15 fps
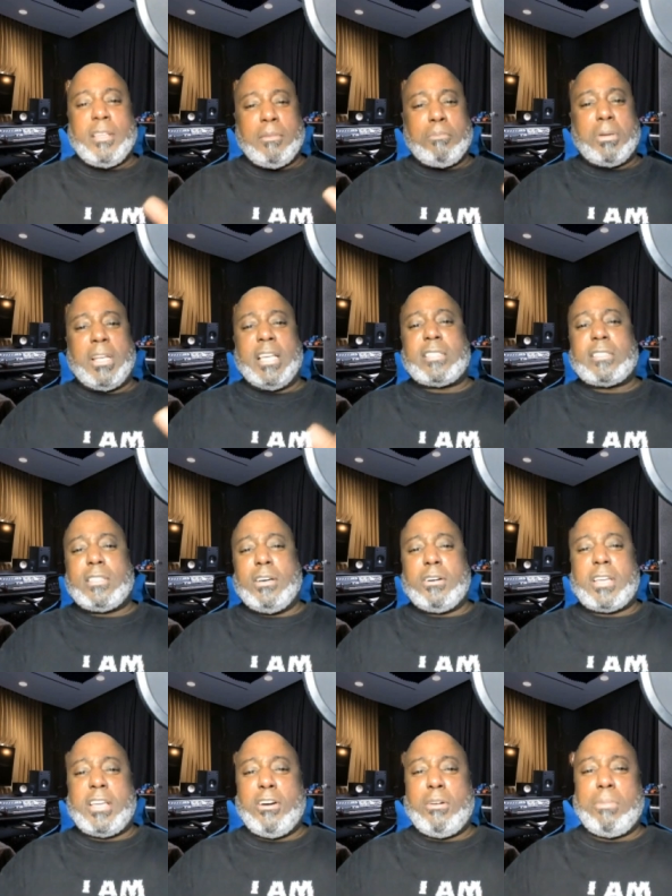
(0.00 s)
police still
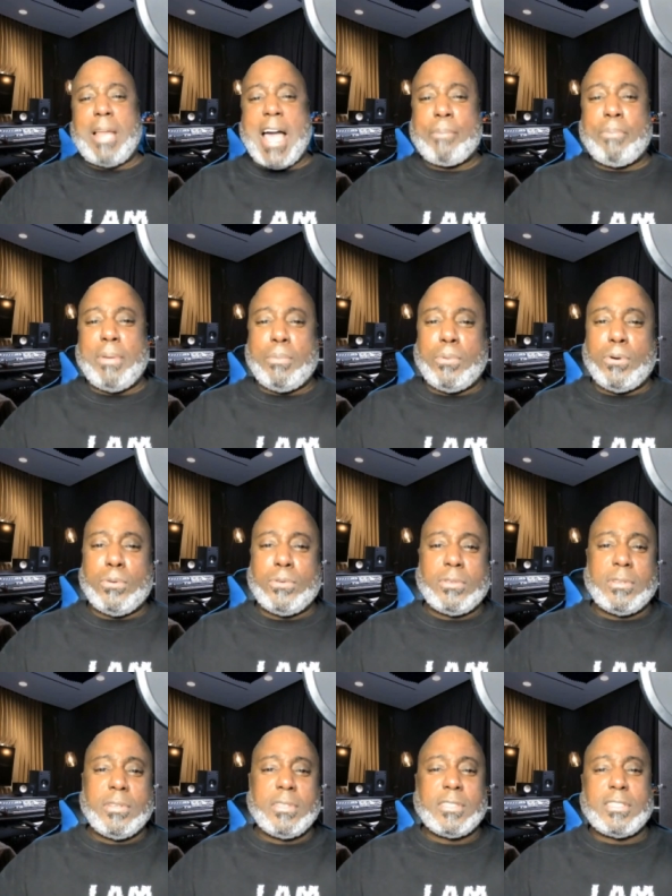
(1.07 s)
kill black people,
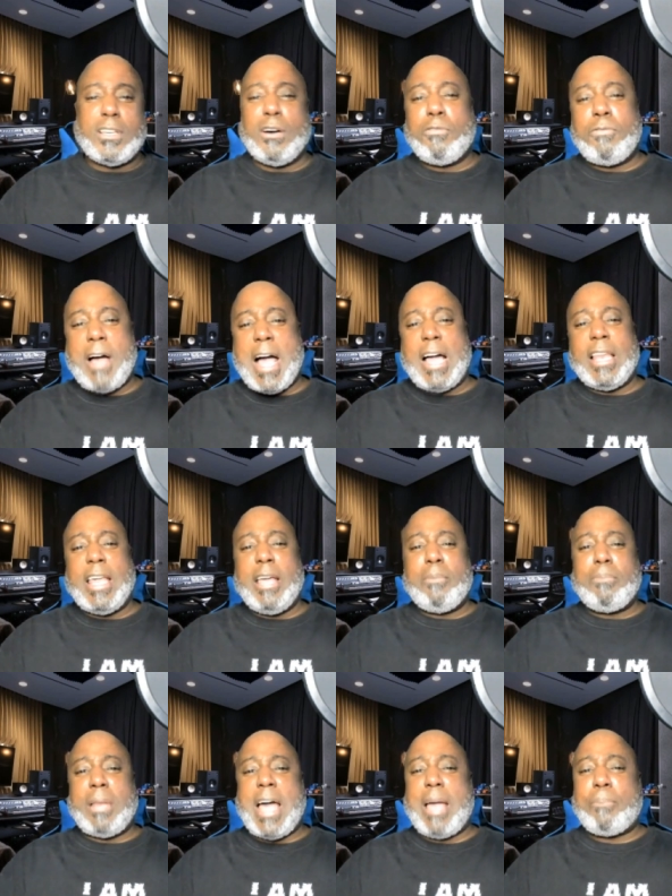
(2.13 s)
still
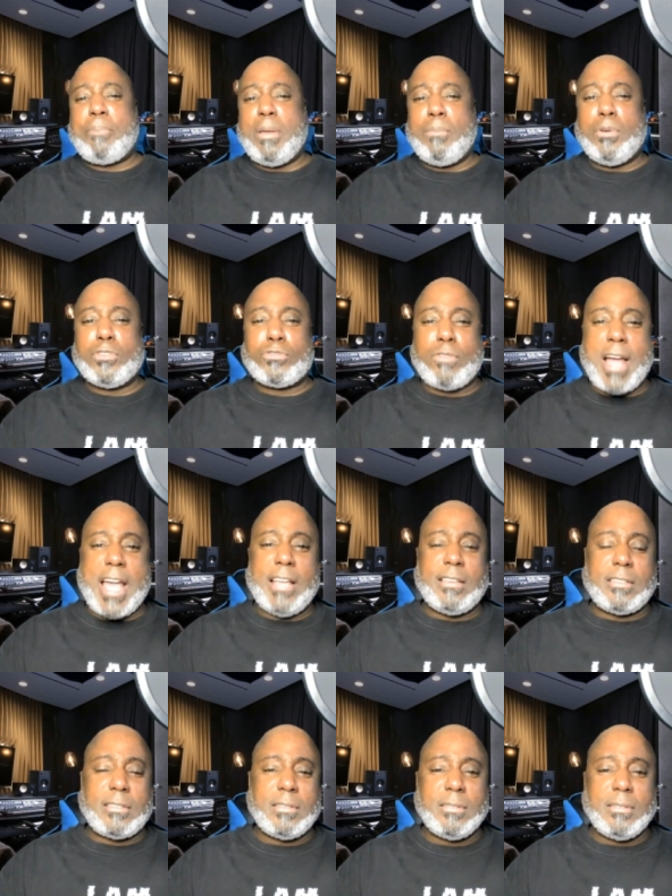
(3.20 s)
violate black people's
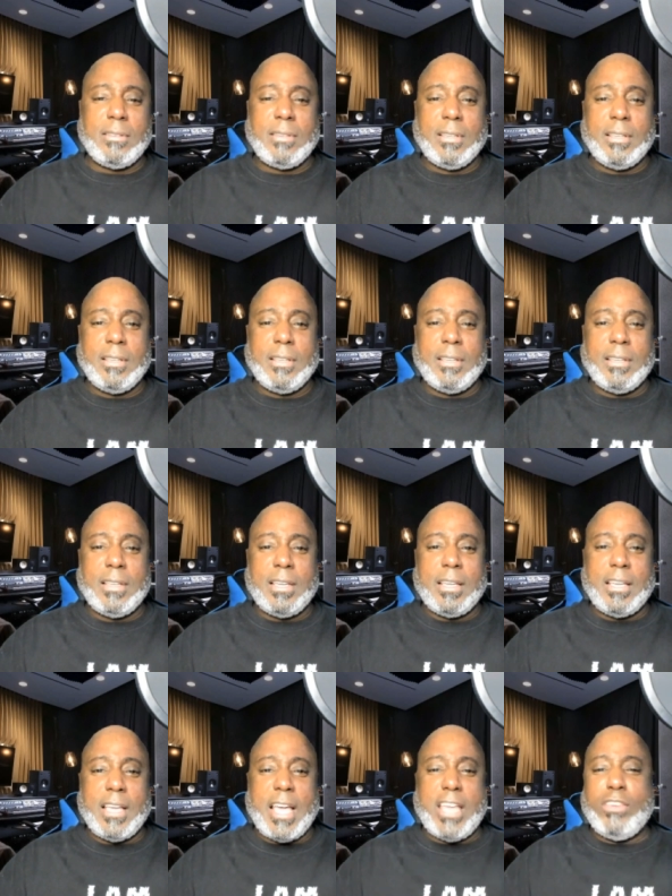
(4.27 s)
rights.
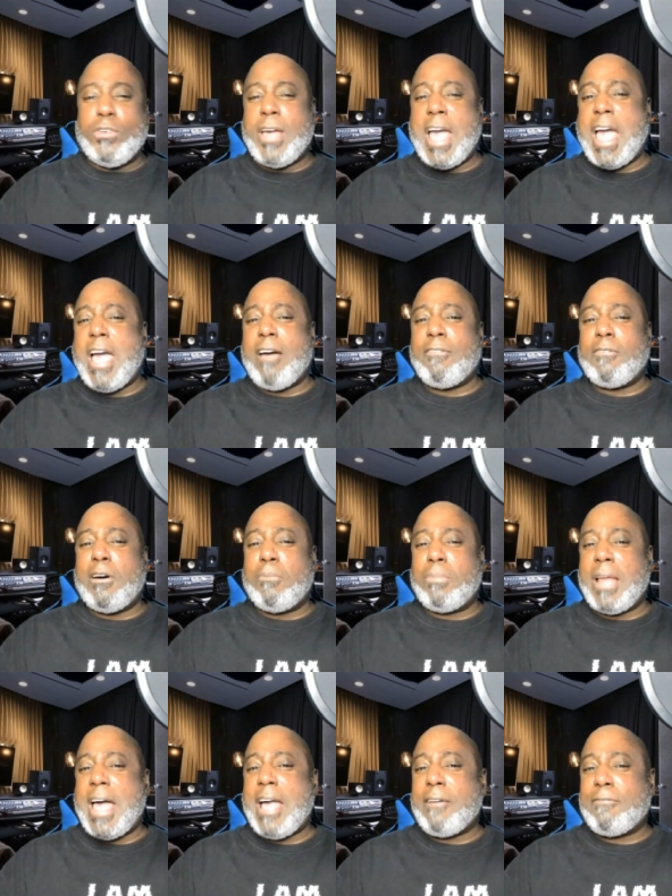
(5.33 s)
And you have a
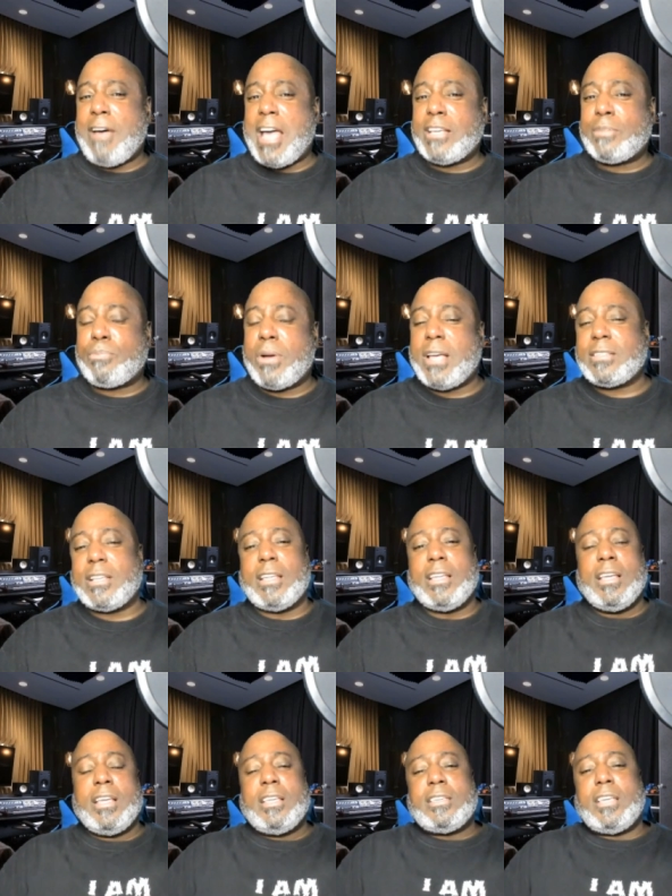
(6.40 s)
black vice president.
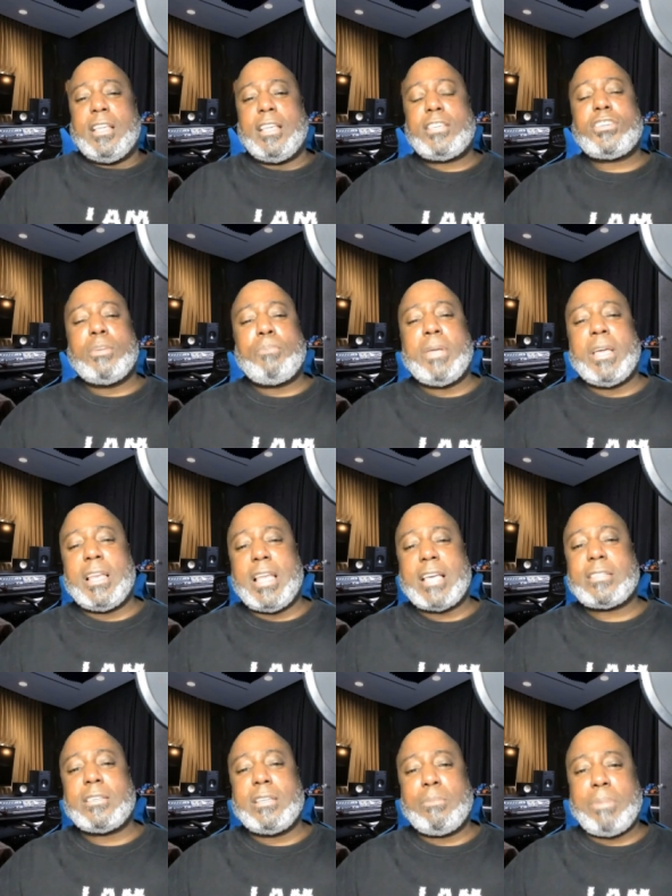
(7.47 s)
See, this should be a
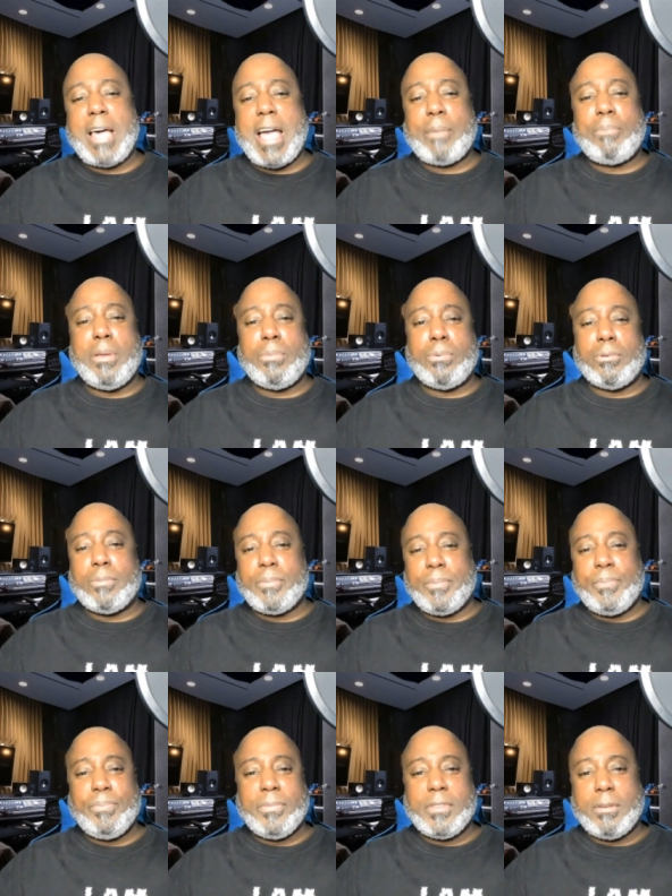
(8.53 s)
lesson to black people,
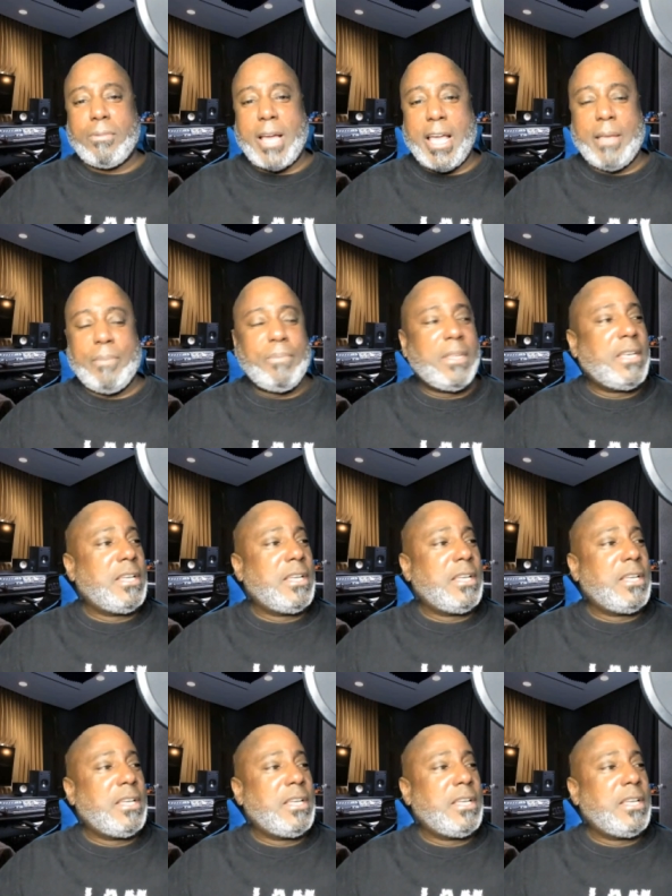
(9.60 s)
right?